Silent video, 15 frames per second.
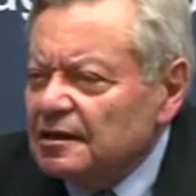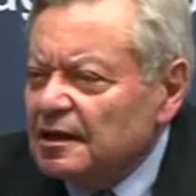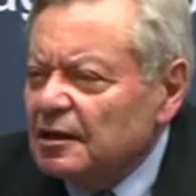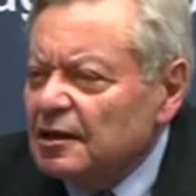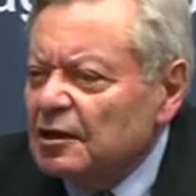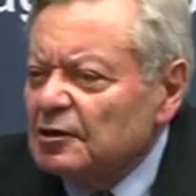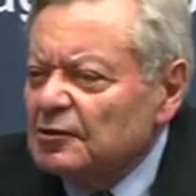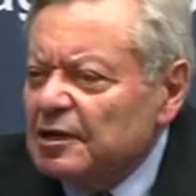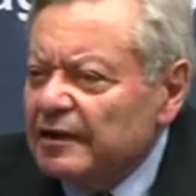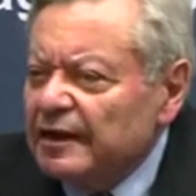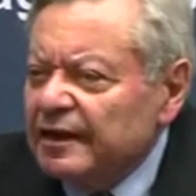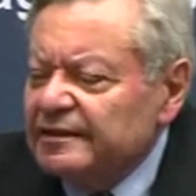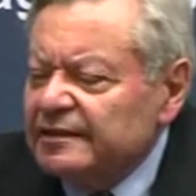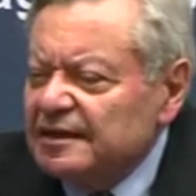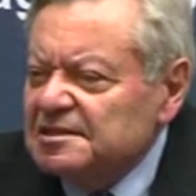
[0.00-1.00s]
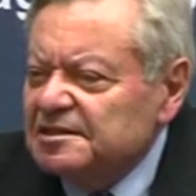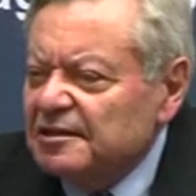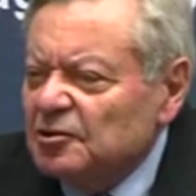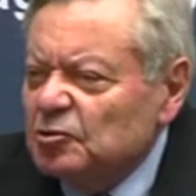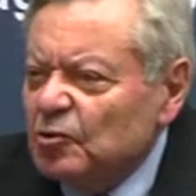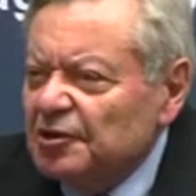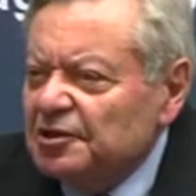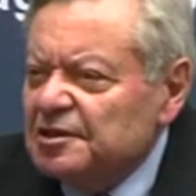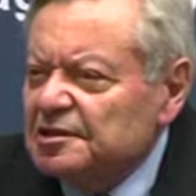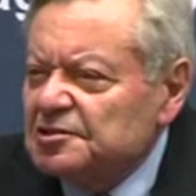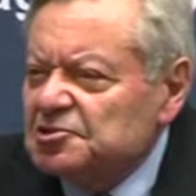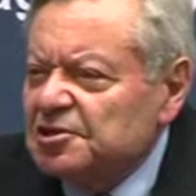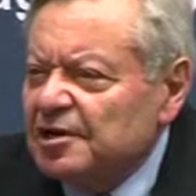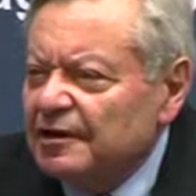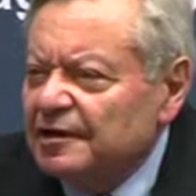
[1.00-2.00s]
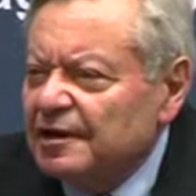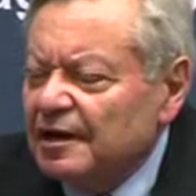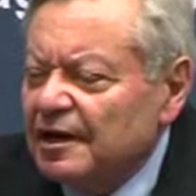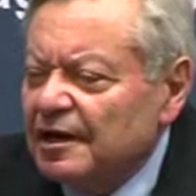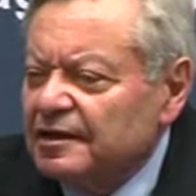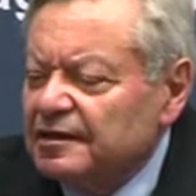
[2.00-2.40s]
And I started working in China